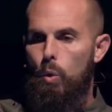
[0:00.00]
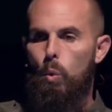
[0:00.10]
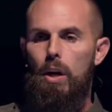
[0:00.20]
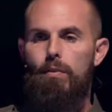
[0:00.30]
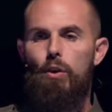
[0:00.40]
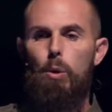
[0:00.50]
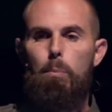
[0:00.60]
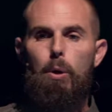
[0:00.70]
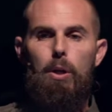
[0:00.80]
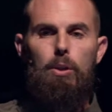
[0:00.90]
what if you
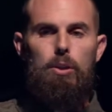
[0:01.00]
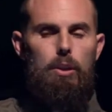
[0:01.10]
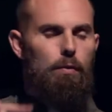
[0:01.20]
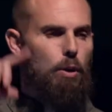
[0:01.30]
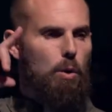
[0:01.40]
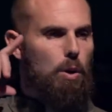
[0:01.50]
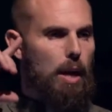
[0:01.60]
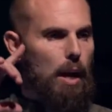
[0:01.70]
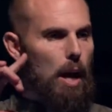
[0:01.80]
put your, if you're going, okay,